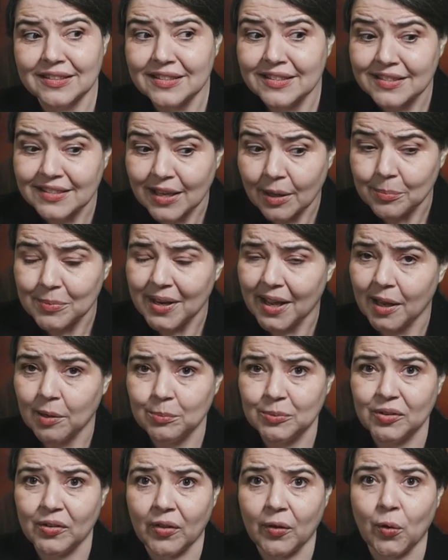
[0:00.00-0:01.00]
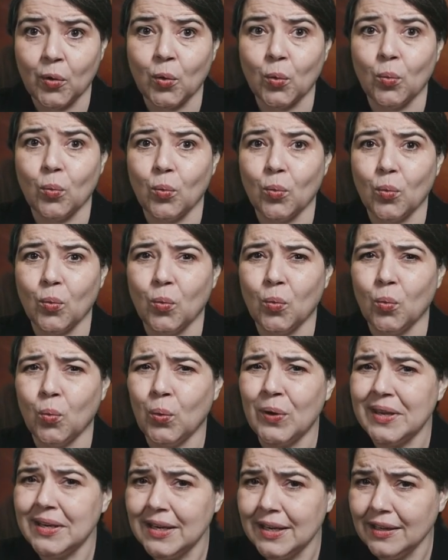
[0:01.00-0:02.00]
Sometimes, though,
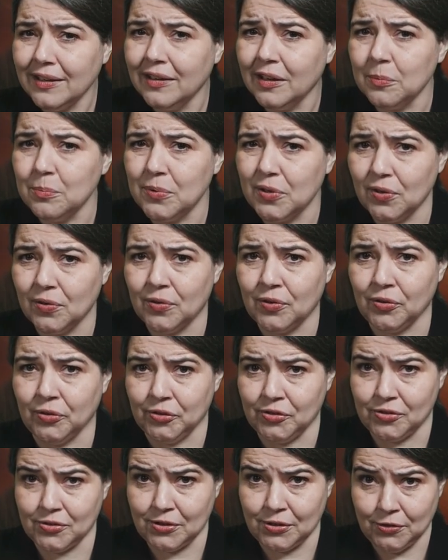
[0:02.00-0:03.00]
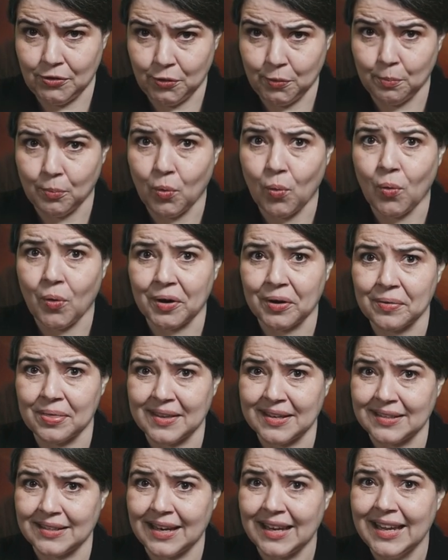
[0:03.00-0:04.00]
we need computers to do more
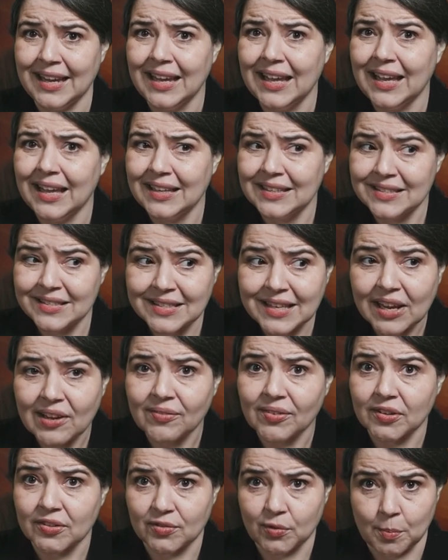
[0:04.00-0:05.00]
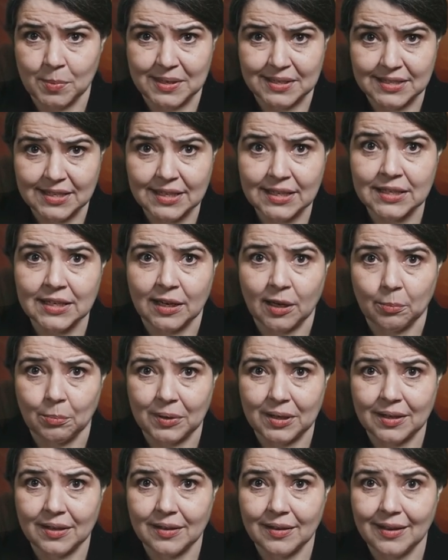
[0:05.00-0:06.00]
than save us from the tedium.
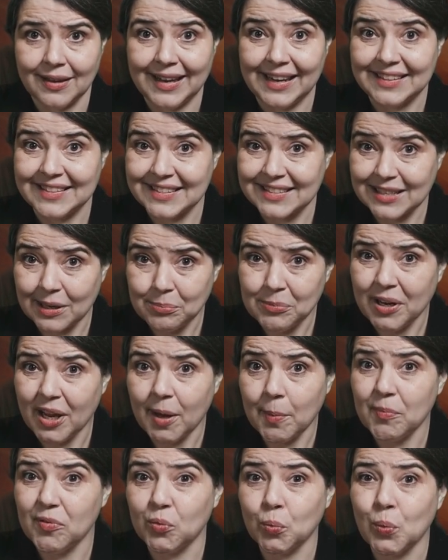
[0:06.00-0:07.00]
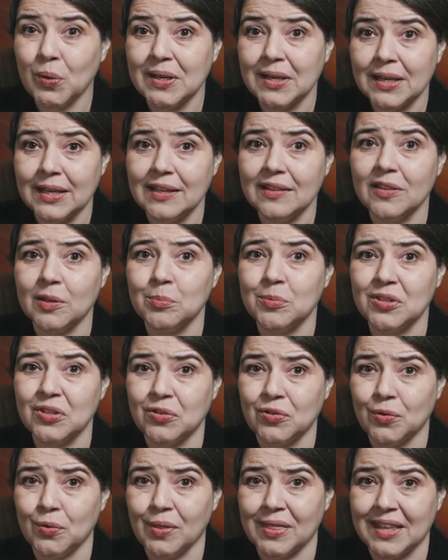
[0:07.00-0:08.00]
Sometimes we need them
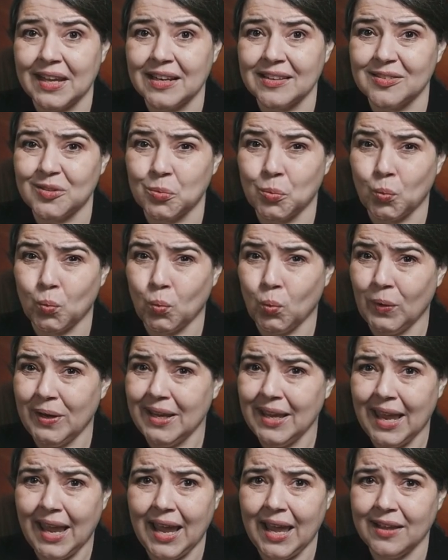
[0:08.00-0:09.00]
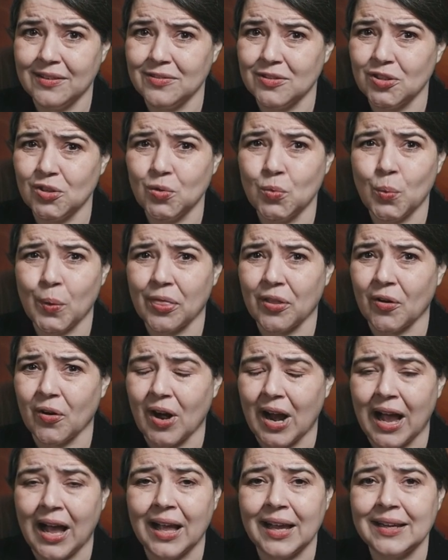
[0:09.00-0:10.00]
to do things we can't do with
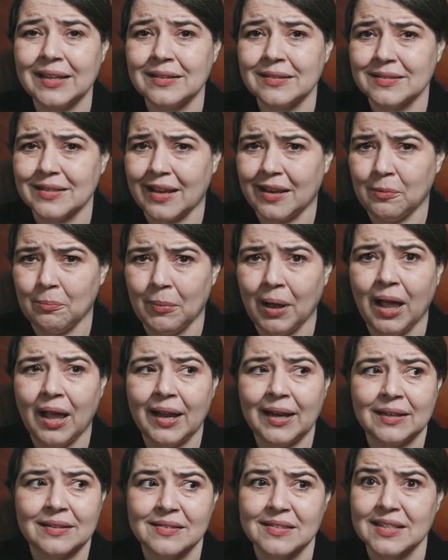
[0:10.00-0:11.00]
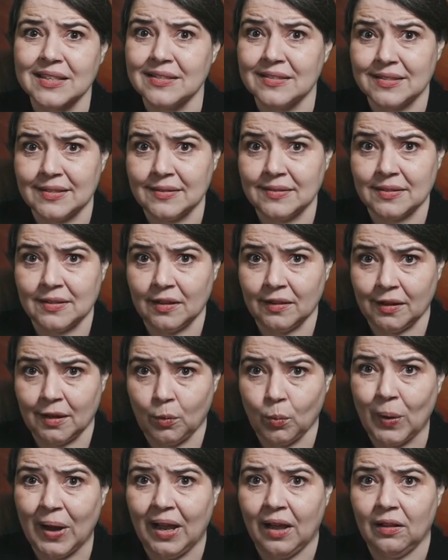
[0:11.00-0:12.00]
our eyes and minds
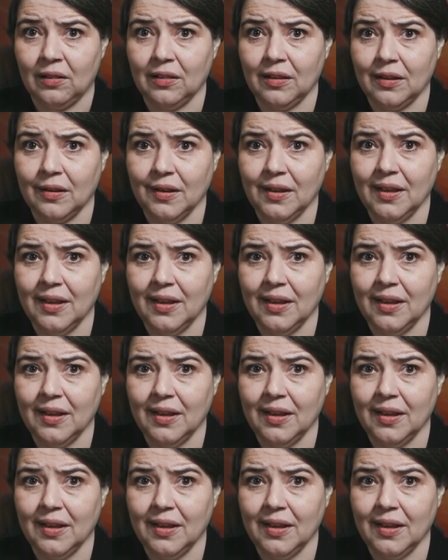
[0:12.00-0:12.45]
consistently well.